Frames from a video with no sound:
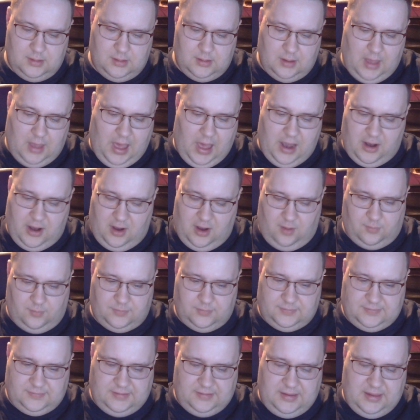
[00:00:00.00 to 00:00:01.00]
I don't know,
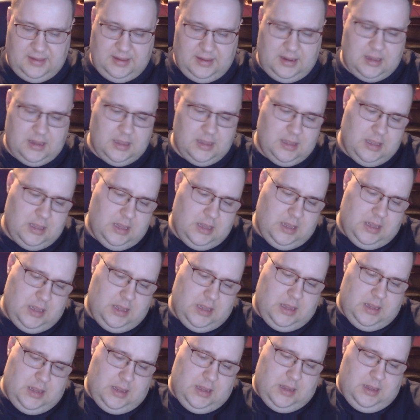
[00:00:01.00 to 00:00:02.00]
see
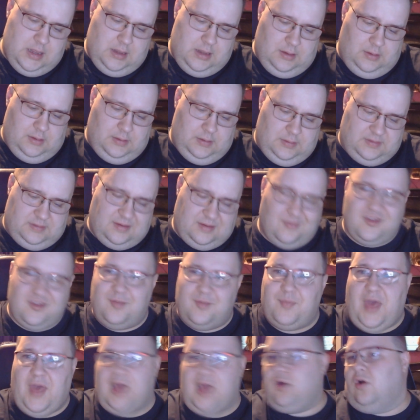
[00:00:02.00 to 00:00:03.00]
some of the
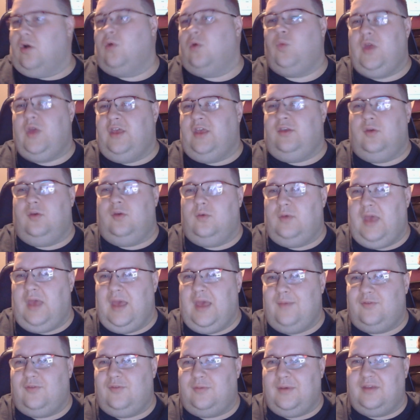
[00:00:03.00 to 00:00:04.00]
better Wii U
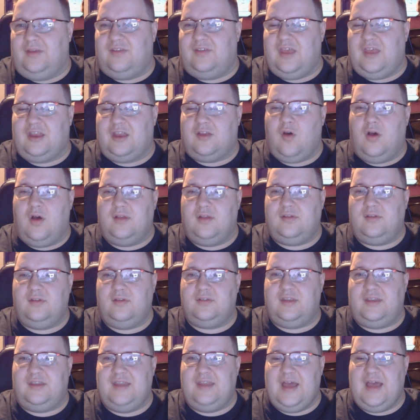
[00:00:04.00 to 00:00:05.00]
games because that console
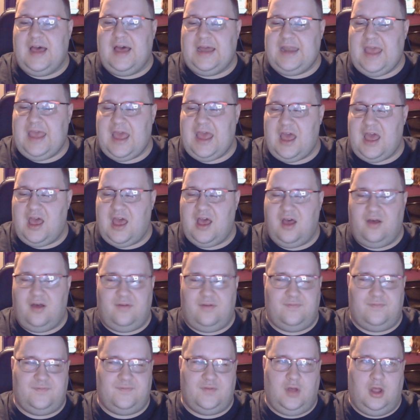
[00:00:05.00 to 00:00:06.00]
did not
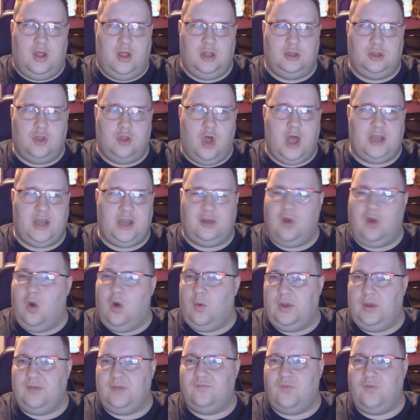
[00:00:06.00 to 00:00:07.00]
have a lot
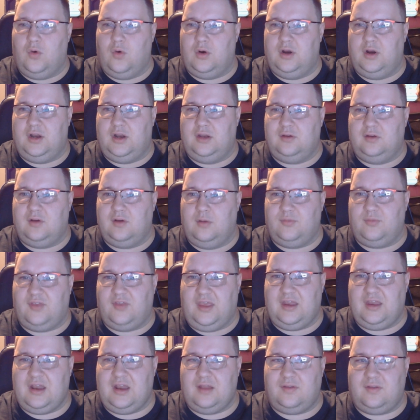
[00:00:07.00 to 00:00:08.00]
going for it in terms like
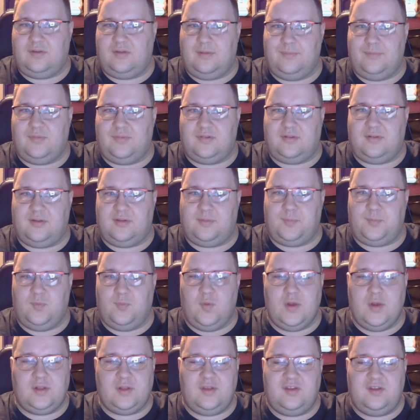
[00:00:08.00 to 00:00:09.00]
it had some
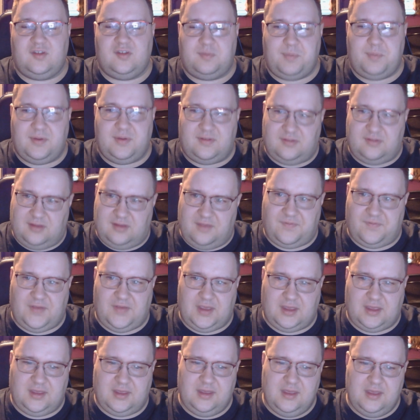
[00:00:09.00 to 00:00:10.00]
really
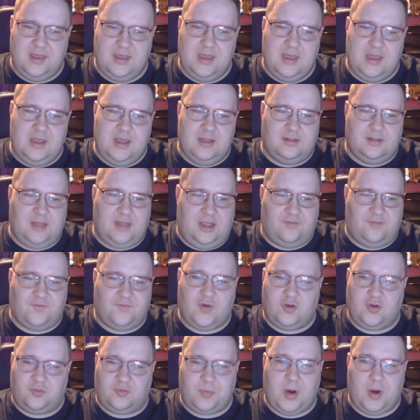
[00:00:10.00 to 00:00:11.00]
specific like
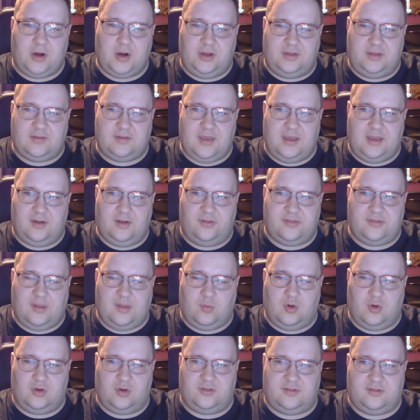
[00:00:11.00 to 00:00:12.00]
first party titles that
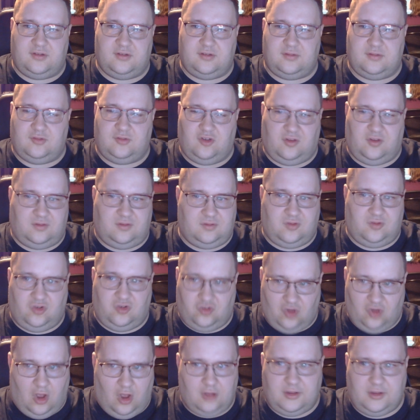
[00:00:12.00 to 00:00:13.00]
were just
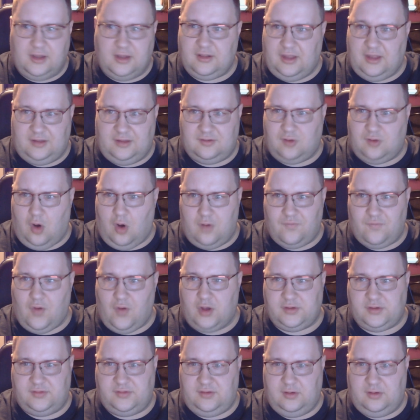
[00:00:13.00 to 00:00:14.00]
solid like Star
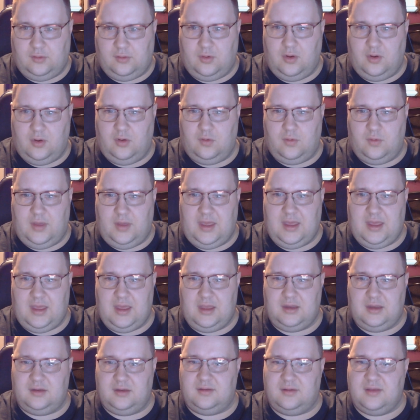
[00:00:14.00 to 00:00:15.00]
Fox Zero
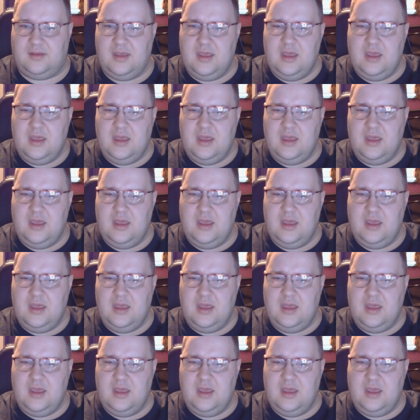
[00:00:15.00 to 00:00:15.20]
and